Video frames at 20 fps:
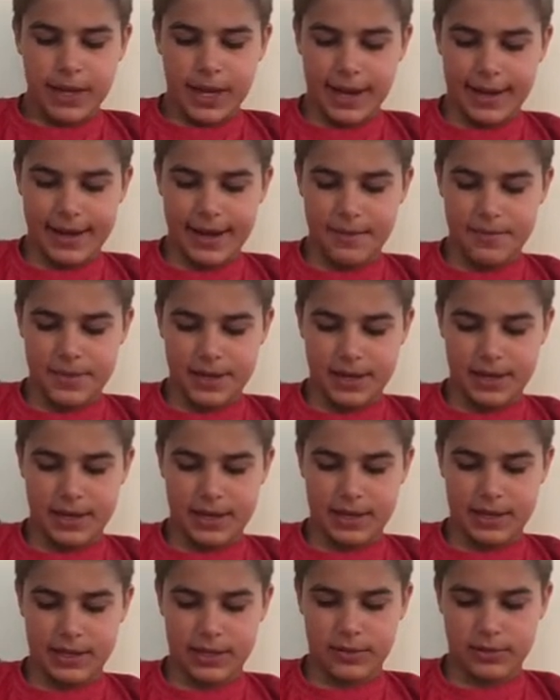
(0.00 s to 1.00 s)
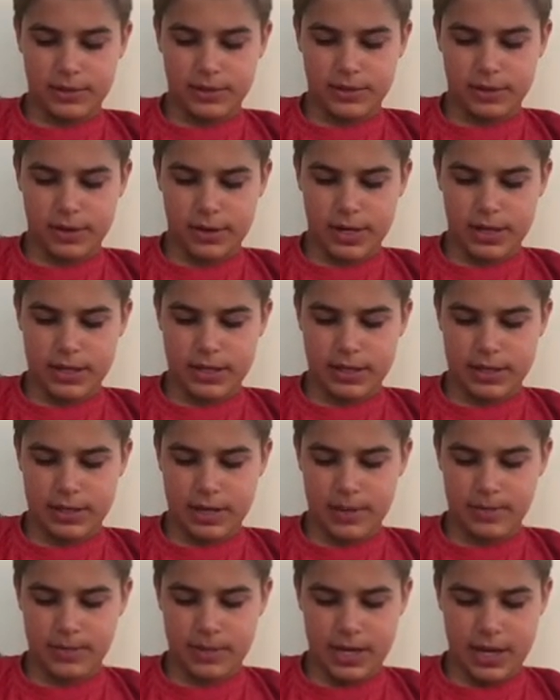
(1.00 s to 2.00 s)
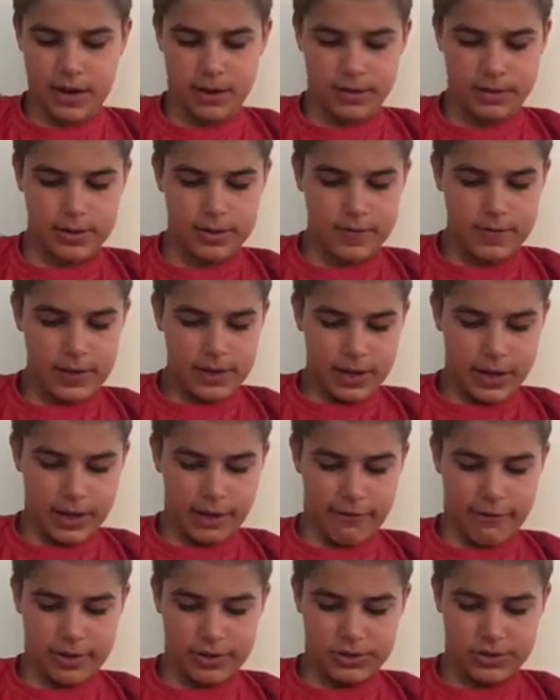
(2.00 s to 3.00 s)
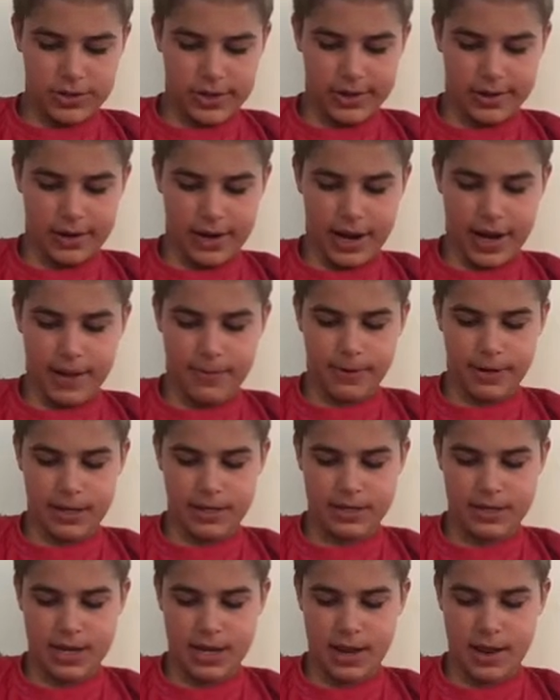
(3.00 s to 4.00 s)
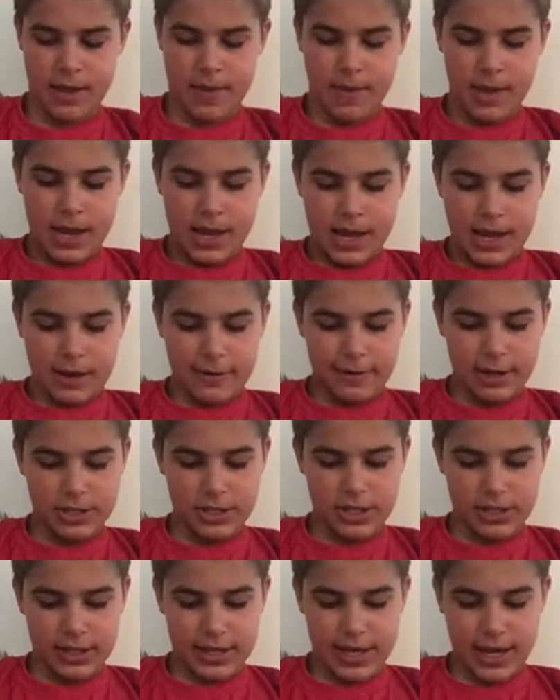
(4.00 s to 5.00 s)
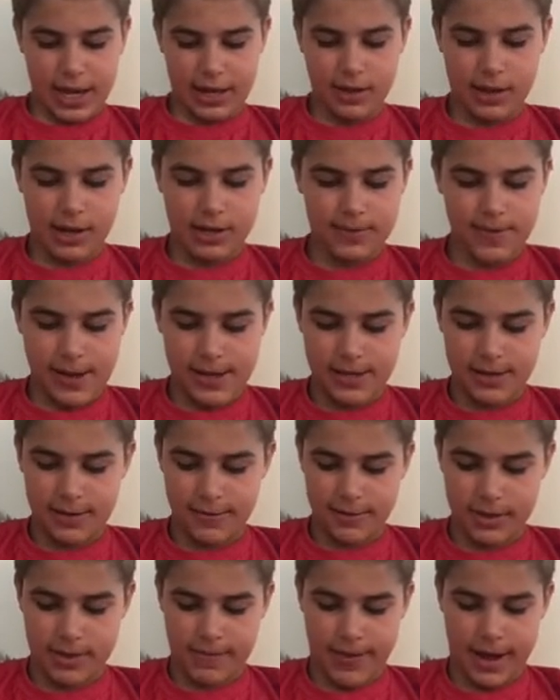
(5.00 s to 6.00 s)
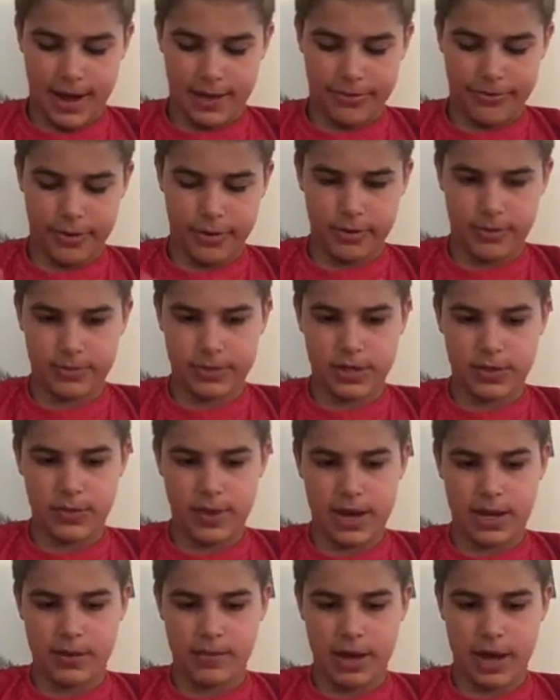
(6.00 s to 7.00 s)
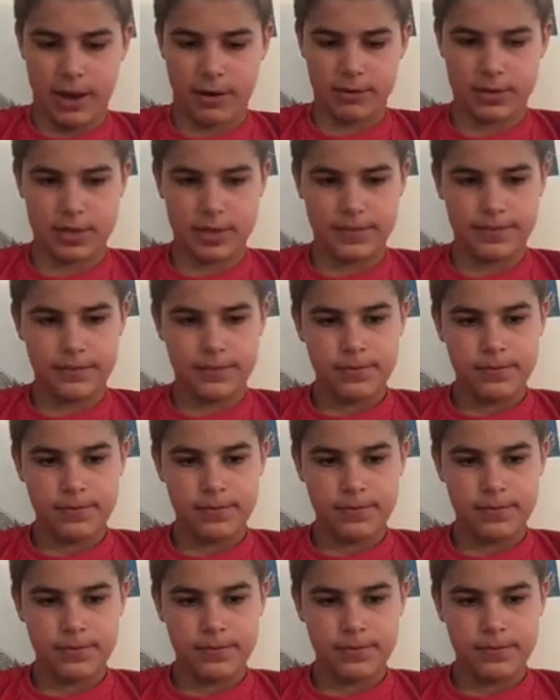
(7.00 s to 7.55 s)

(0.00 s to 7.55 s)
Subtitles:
I kept thinking he was going to come down off his sugar high, but he didn't. Eventually, I locked myself in the bathroom to wait him out.